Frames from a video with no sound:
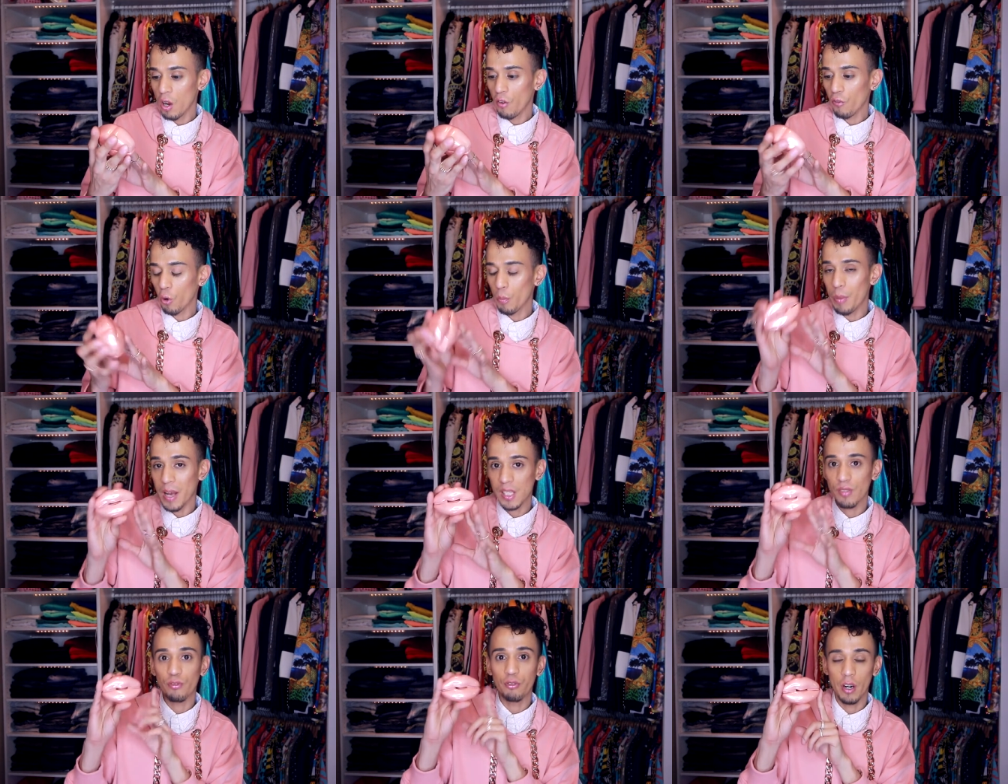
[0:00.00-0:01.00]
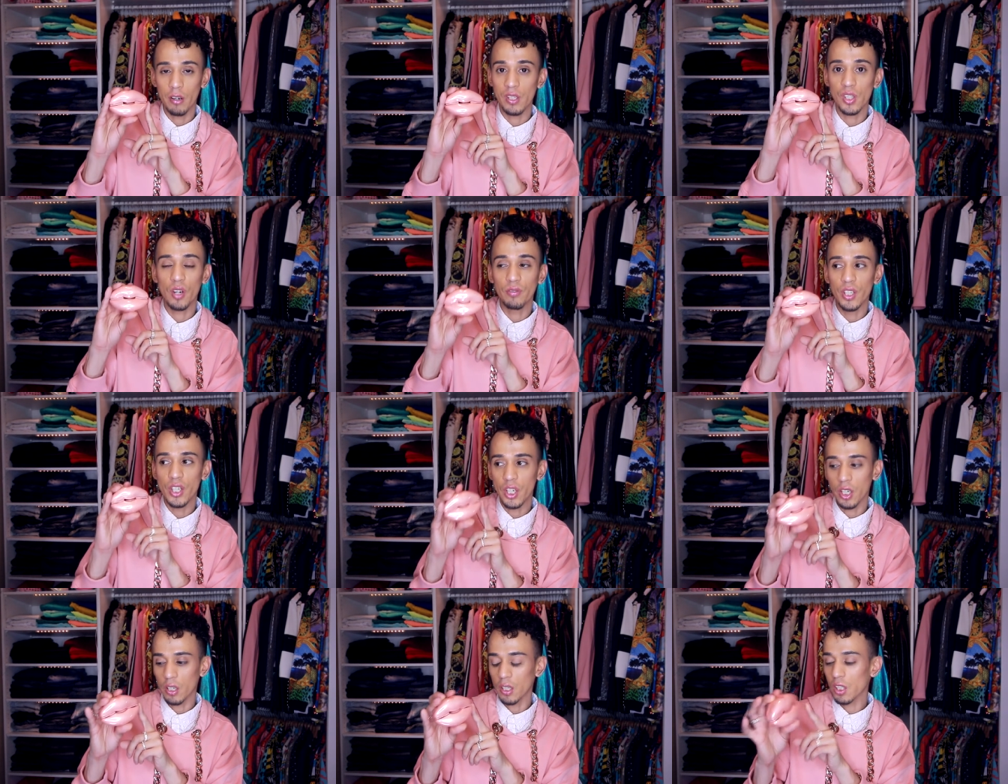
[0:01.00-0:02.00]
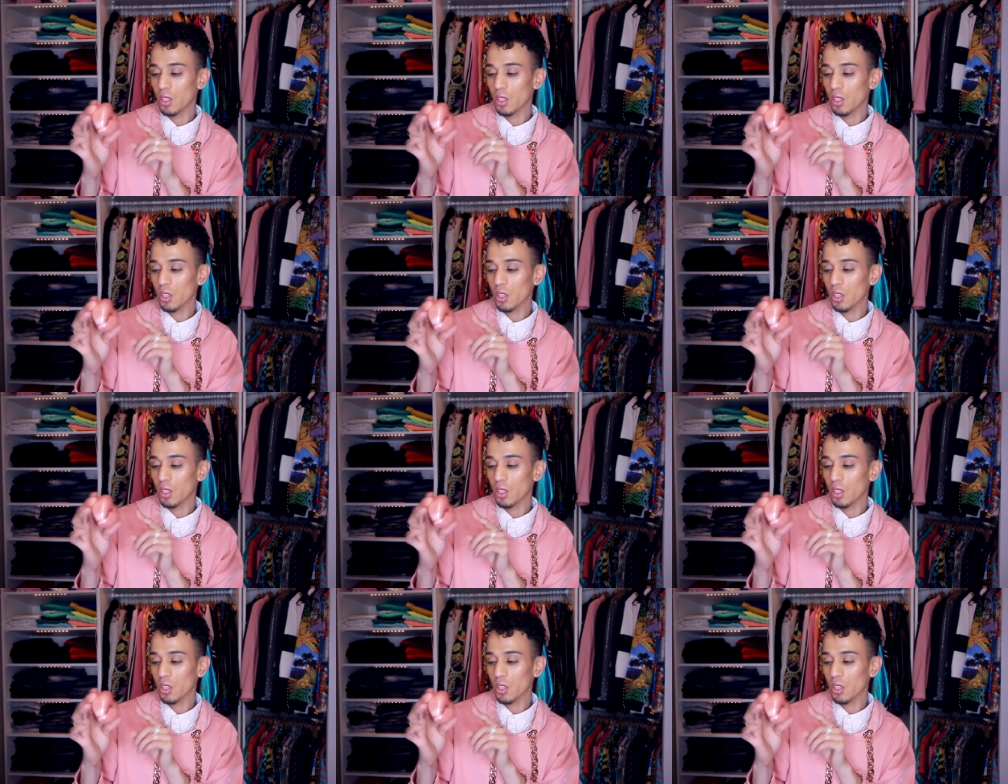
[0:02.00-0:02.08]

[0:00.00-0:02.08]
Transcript: for best fragrance of the year.